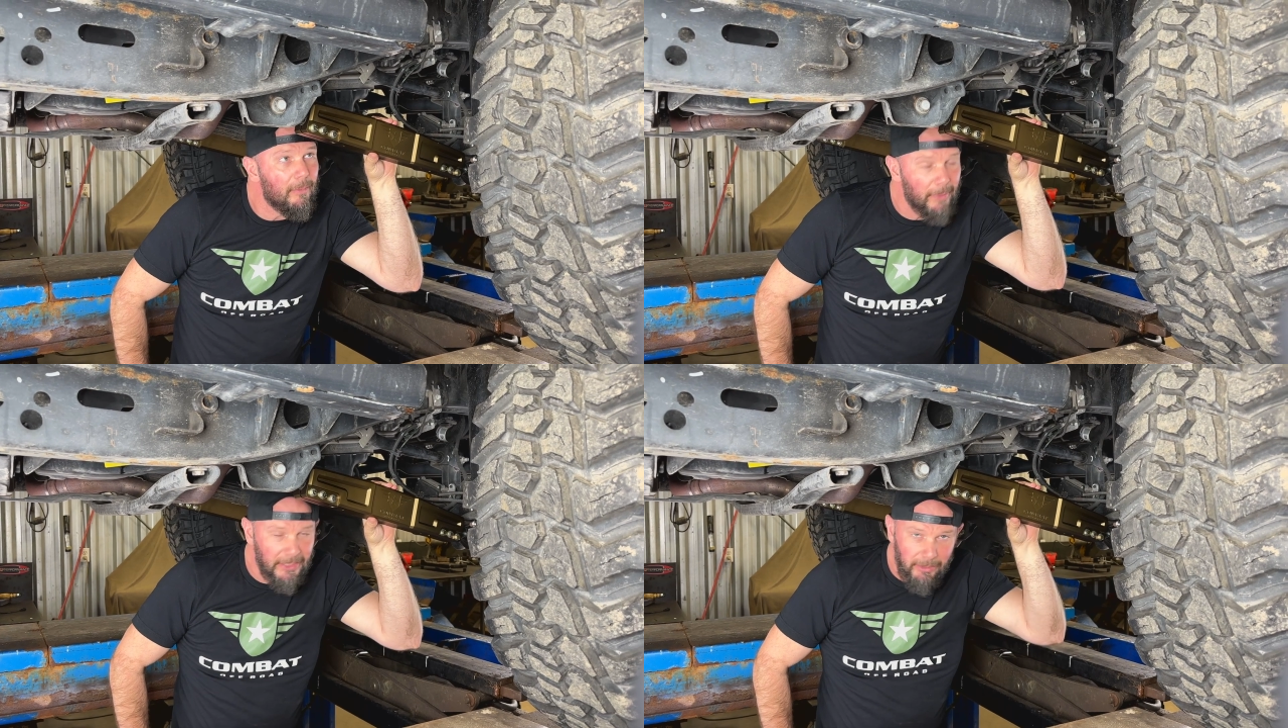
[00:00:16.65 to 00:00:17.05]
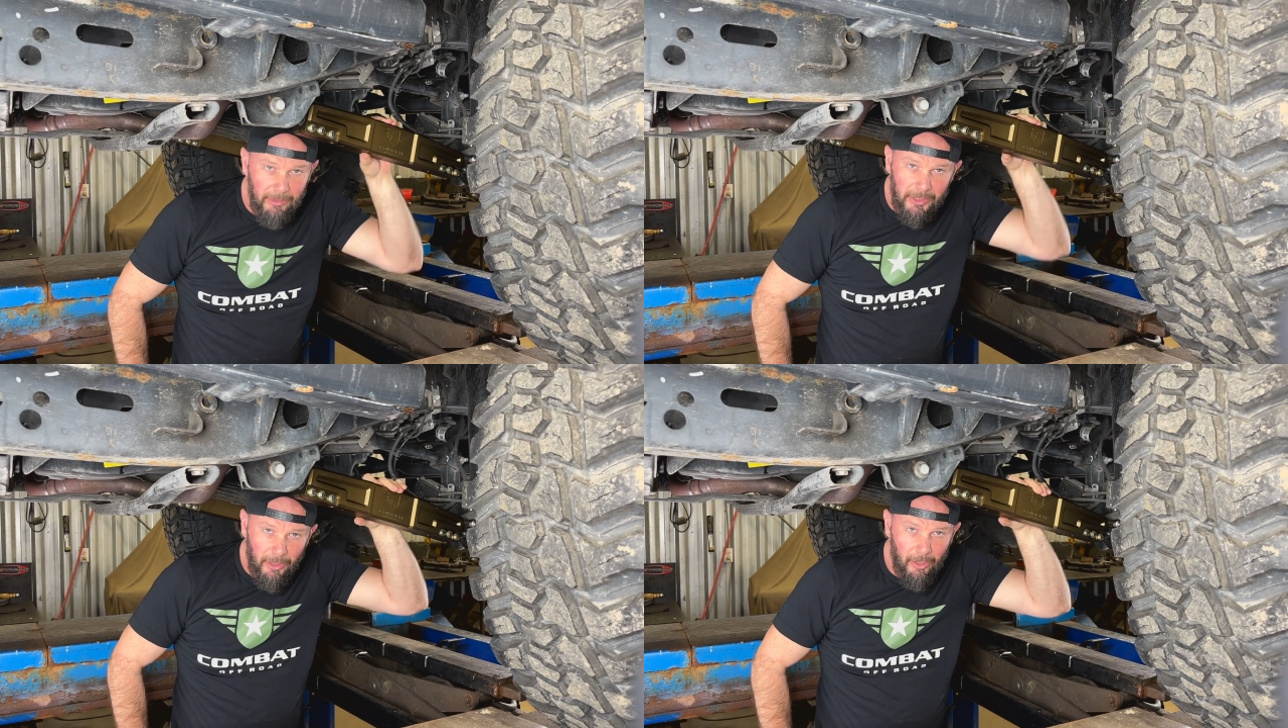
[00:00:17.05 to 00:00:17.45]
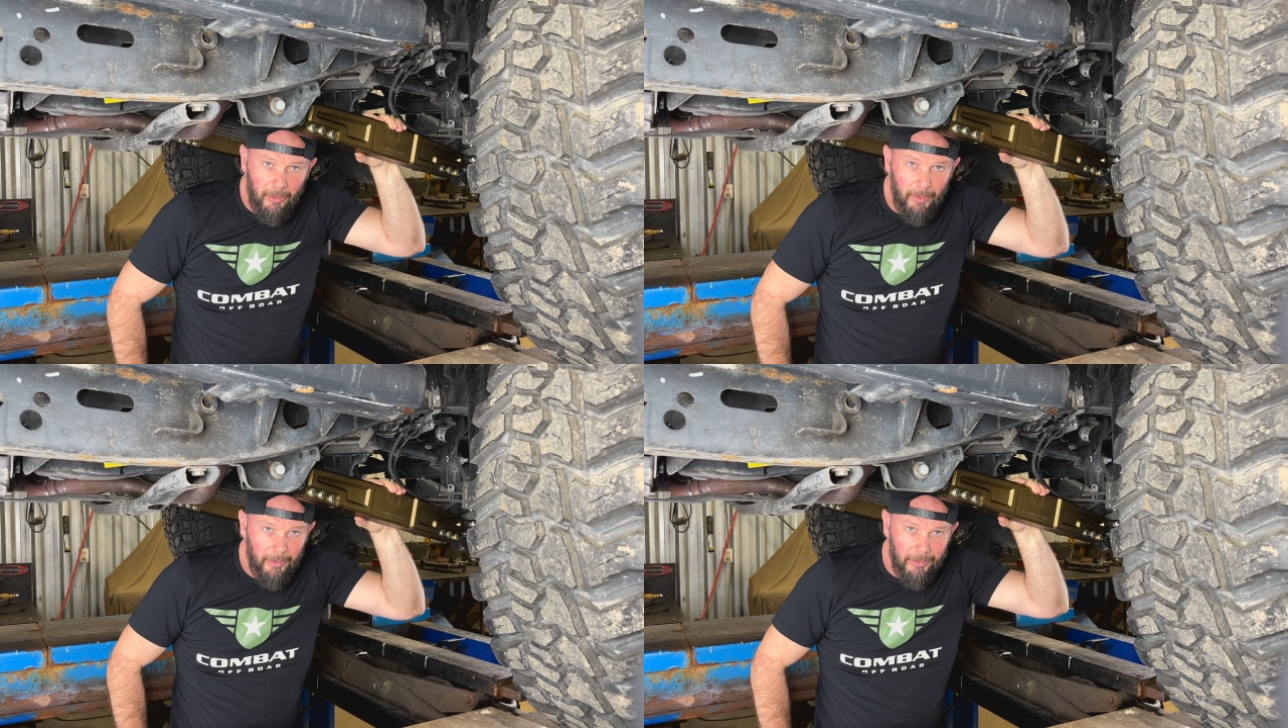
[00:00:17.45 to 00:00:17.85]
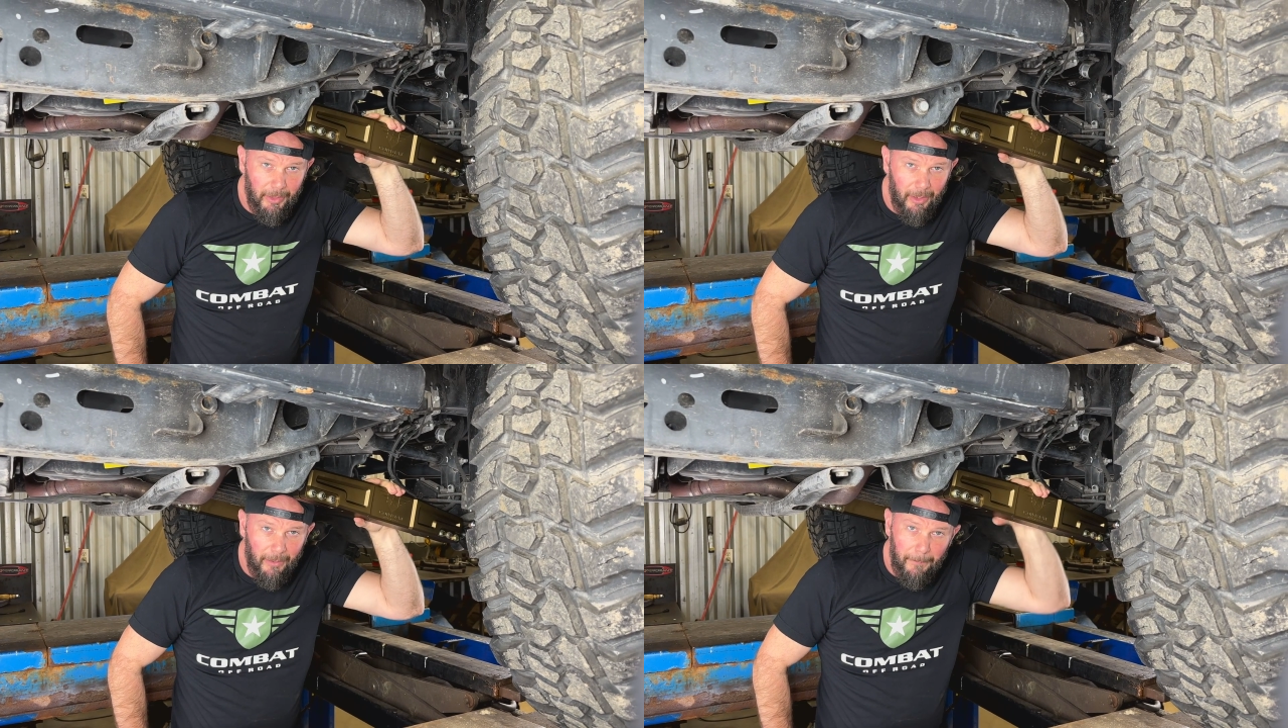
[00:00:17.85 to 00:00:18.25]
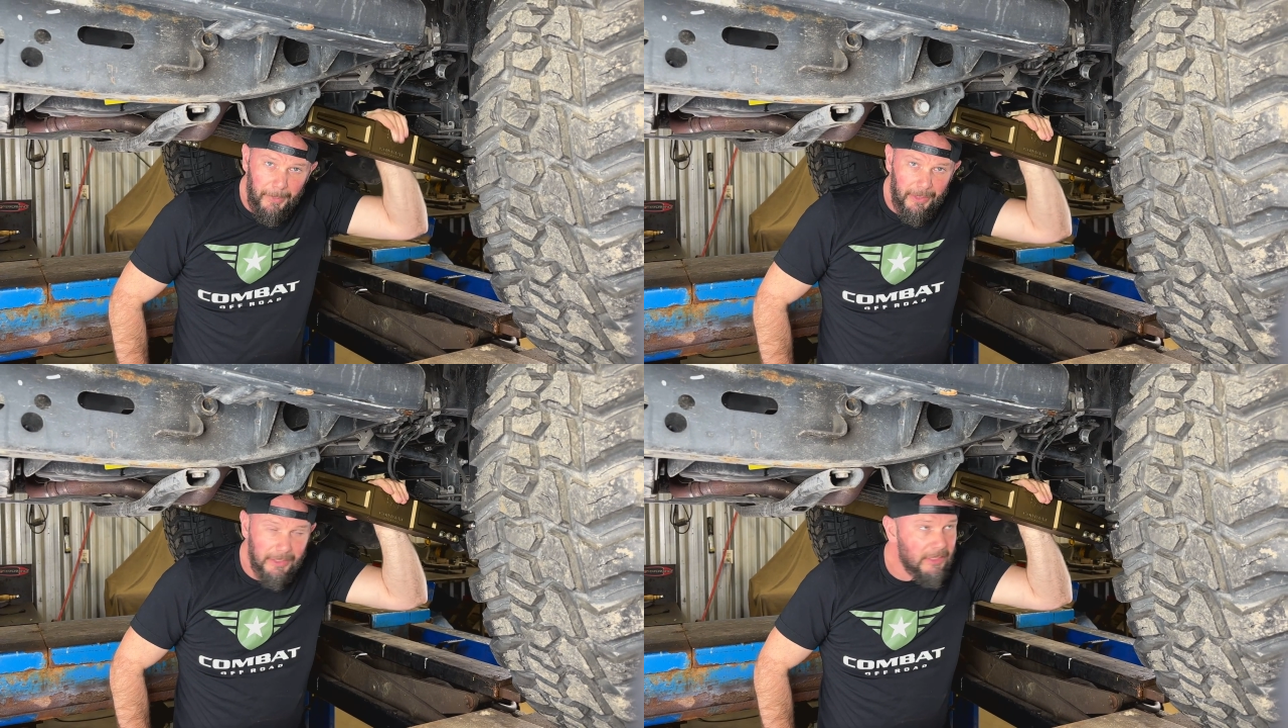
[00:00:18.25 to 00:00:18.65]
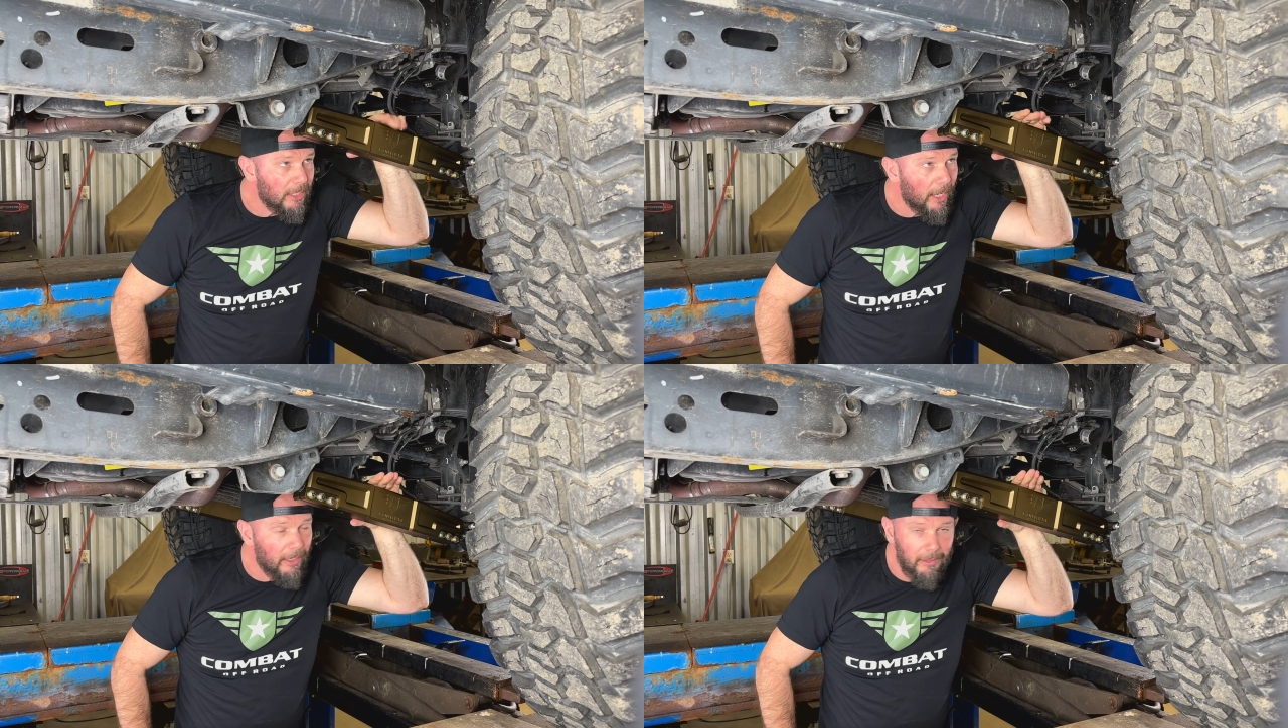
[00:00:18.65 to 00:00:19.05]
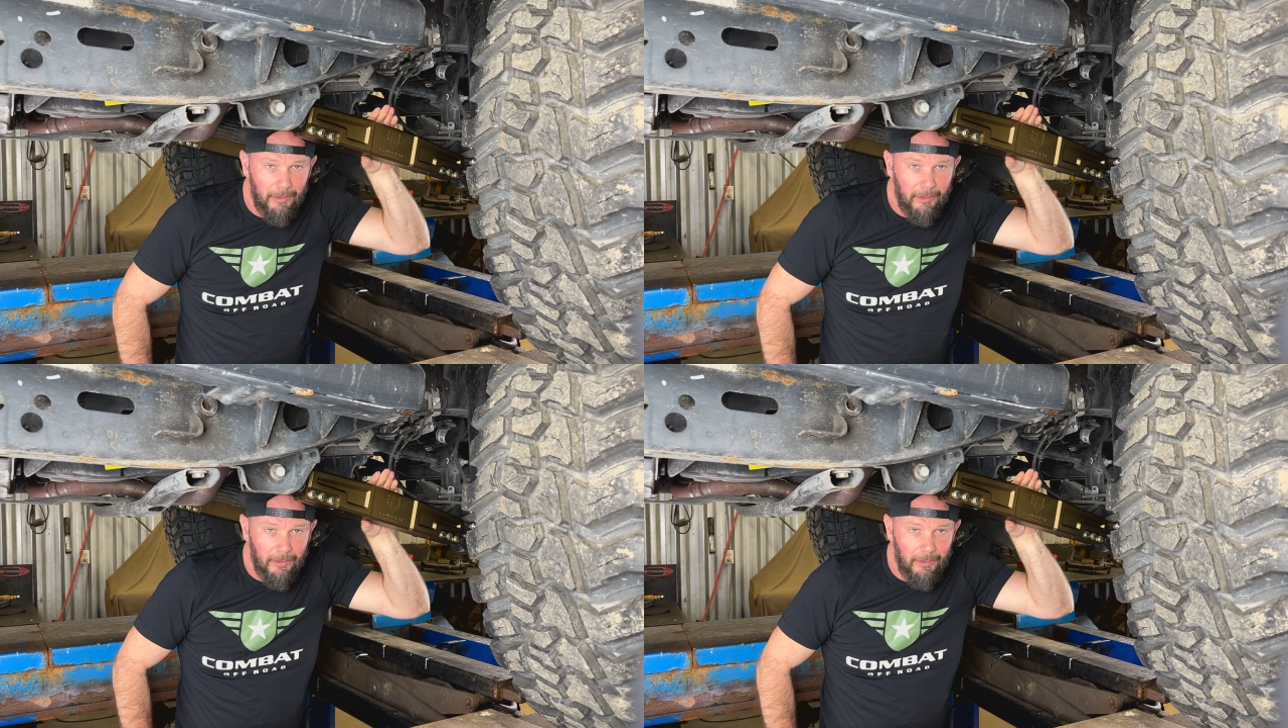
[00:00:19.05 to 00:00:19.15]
Basically, we started out with billet stock